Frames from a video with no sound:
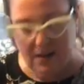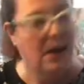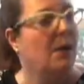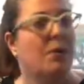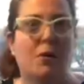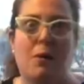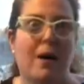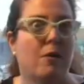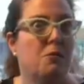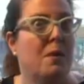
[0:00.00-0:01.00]
I wonder
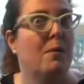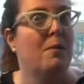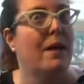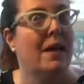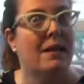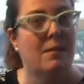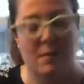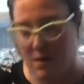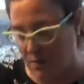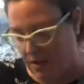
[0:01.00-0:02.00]
why those people make them
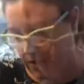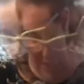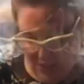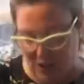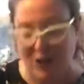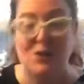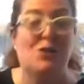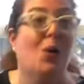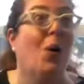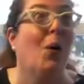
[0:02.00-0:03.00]
that way. This is looking
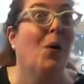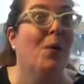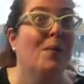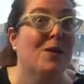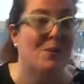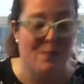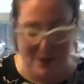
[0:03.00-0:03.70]
so much